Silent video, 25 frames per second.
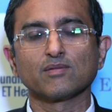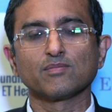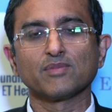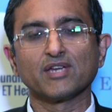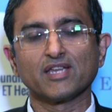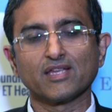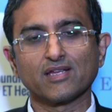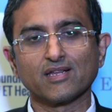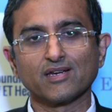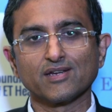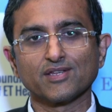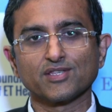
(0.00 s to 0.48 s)

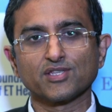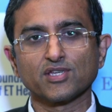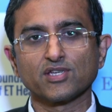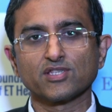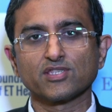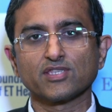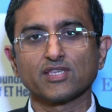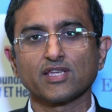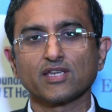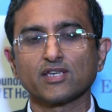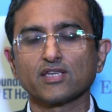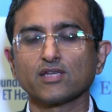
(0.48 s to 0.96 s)
Medical
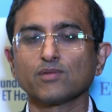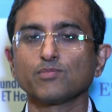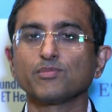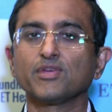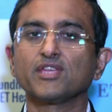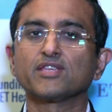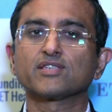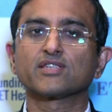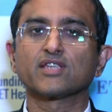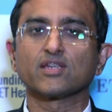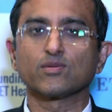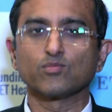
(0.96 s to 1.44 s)
Research Center
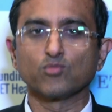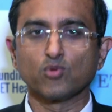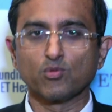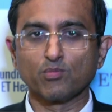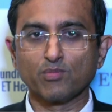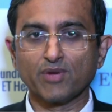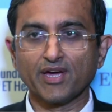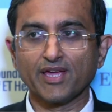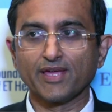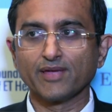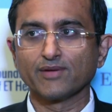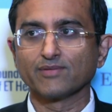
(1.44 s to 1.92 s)
based at
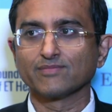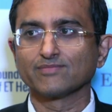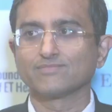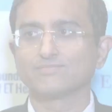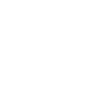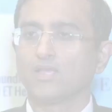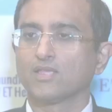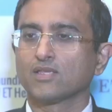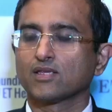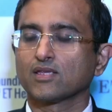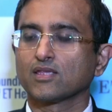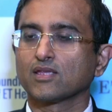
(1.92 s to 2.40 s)
Mumbai.
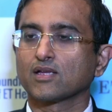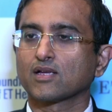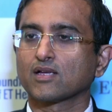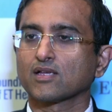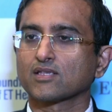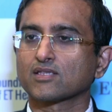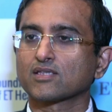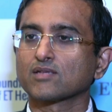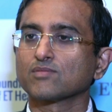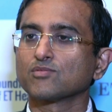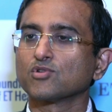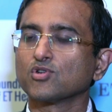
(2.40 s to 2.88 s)
See, the
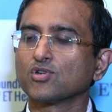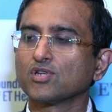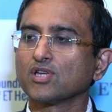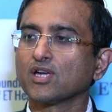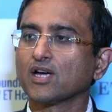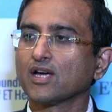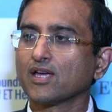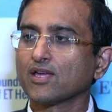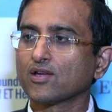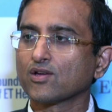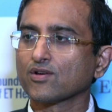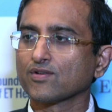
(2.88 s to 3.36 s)
custom duty
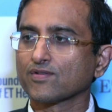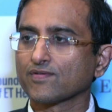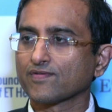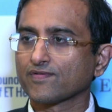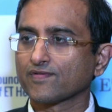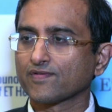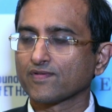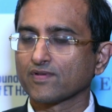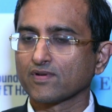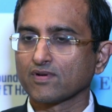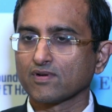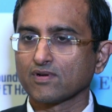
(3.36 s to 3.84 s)
hike
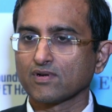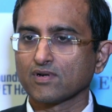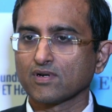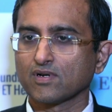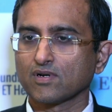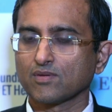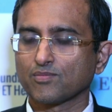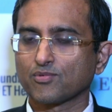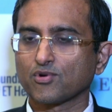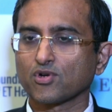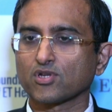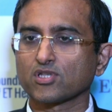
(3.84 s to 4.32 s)
of
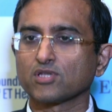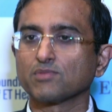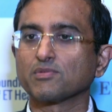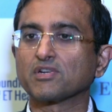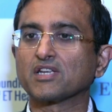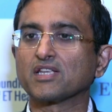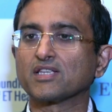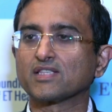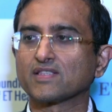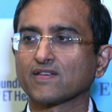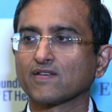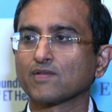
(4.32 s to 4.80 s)

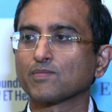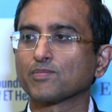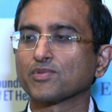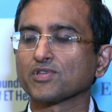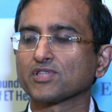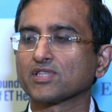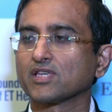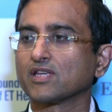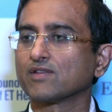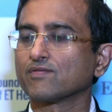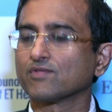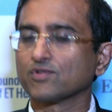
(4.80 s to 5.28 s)
approximately
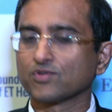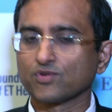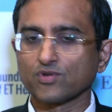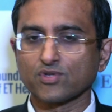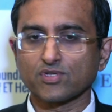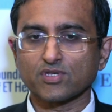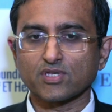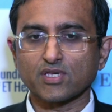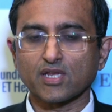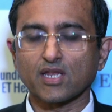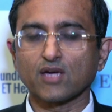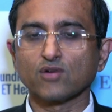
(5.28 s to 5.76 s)
7%, which
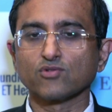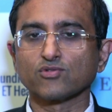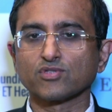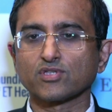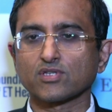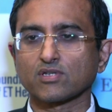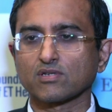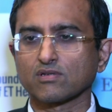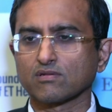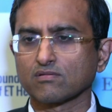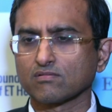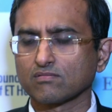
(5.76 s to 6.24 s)
was
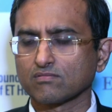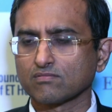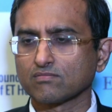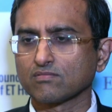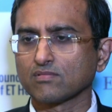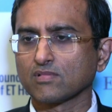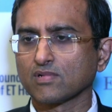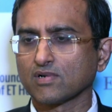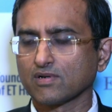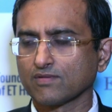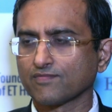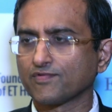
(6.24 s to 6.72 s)
announced
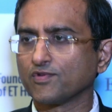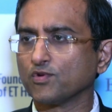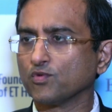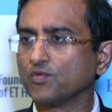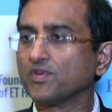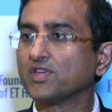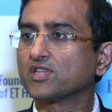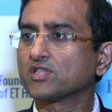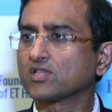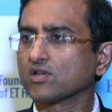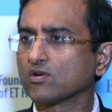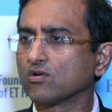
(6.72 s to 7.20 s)
a few
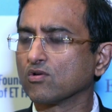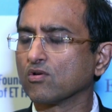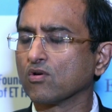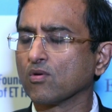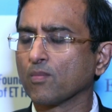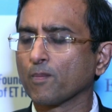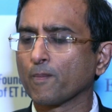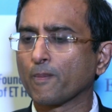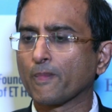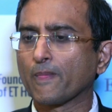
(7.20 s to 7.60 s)
weeks ago,